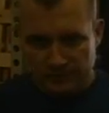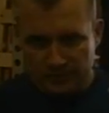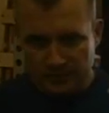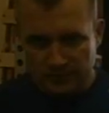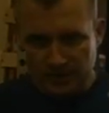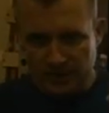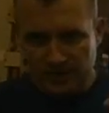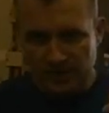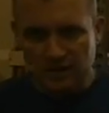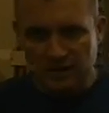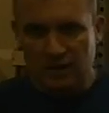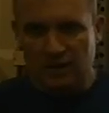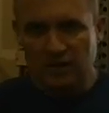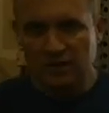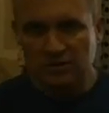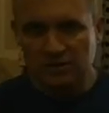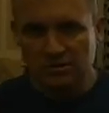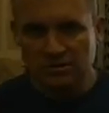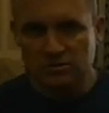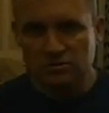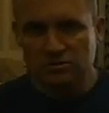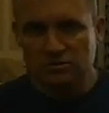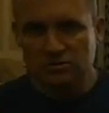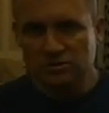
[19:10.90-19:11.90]
and a client
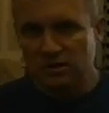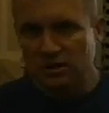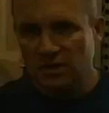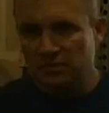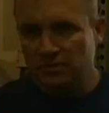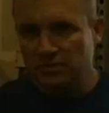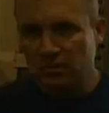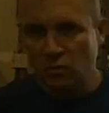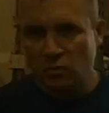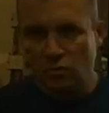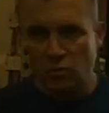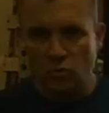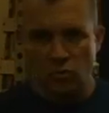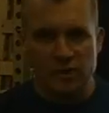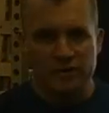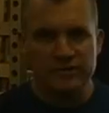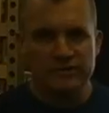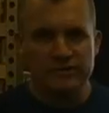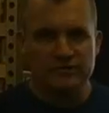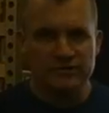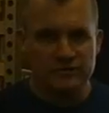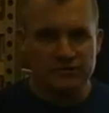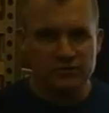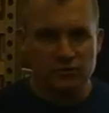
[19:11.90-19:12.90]
shows up, what
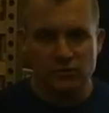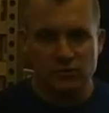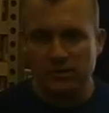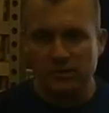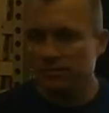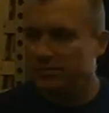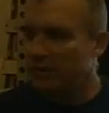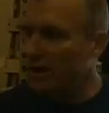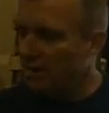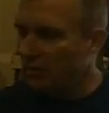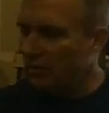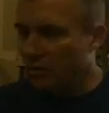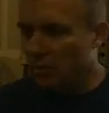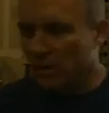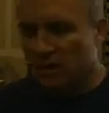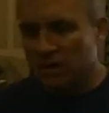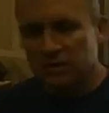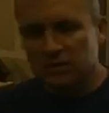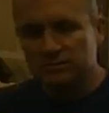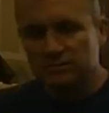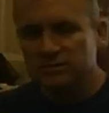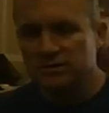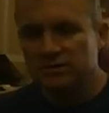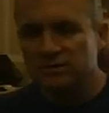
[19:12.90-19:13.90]
is the script? Hi,
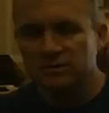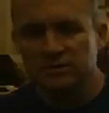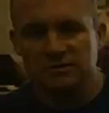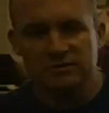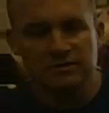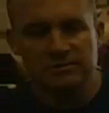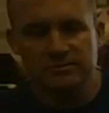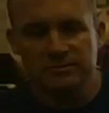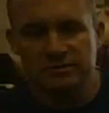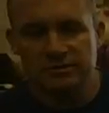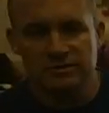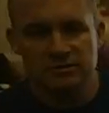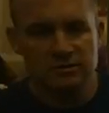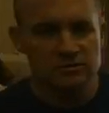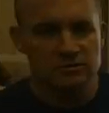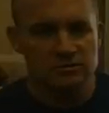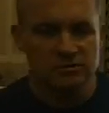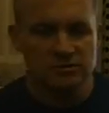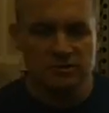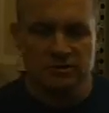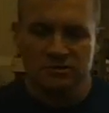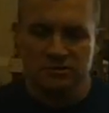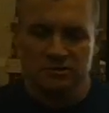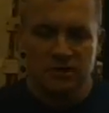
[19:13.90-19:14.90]
welcome to Exhibit
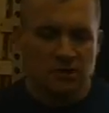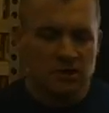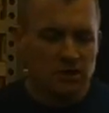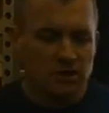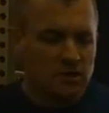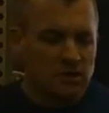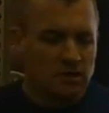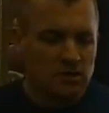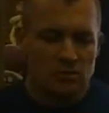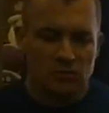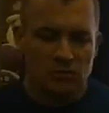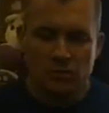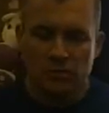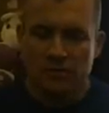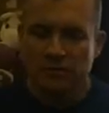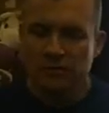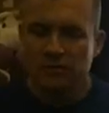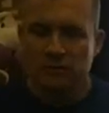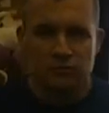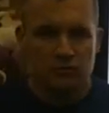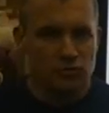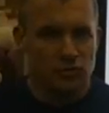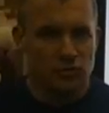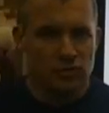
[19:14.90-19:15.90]
Associates. We do
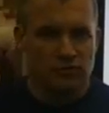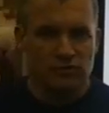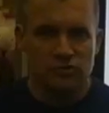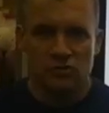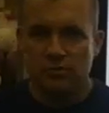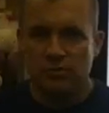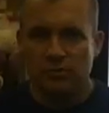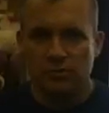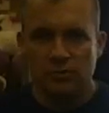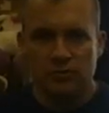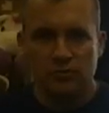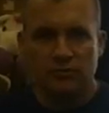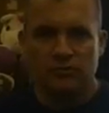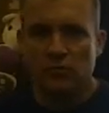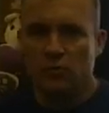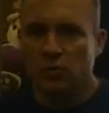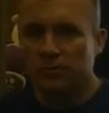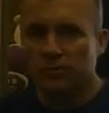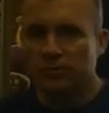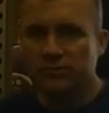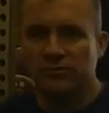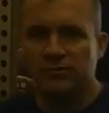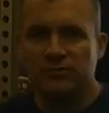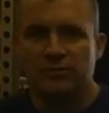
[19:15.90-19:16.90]
trade show booths,
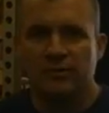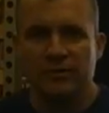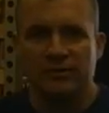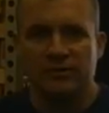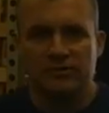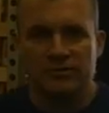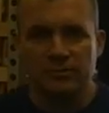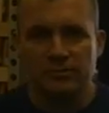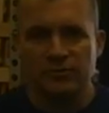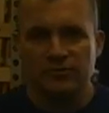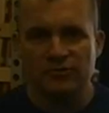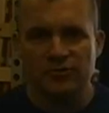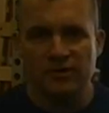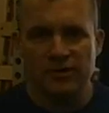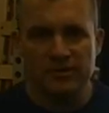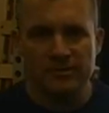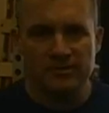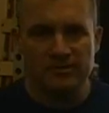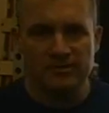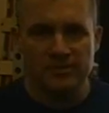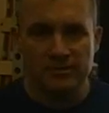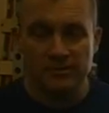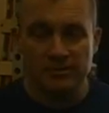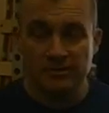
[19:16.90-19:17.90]
corporate displays, and museum
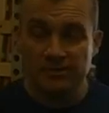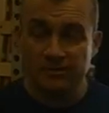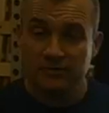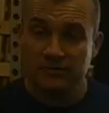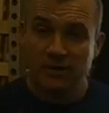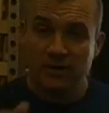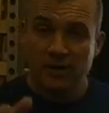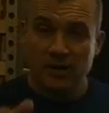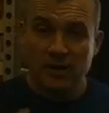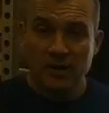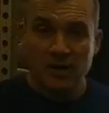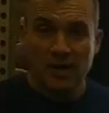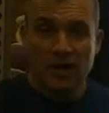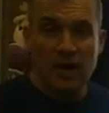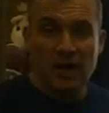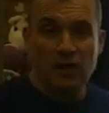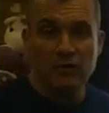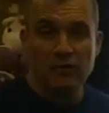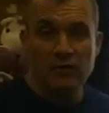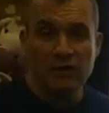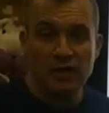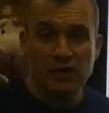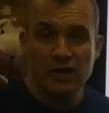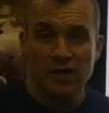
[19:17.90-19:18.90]
exhibits. How
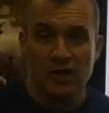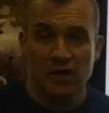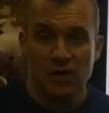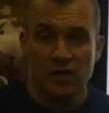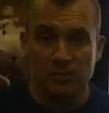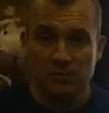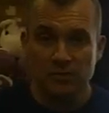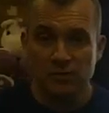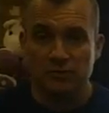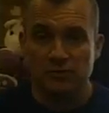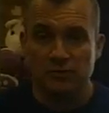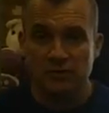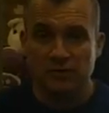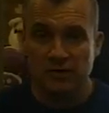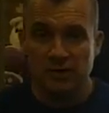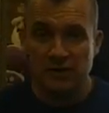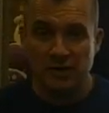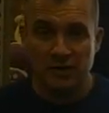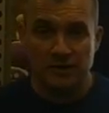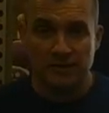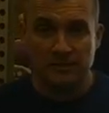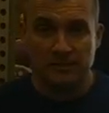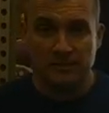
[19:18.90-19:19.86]
can I help you today?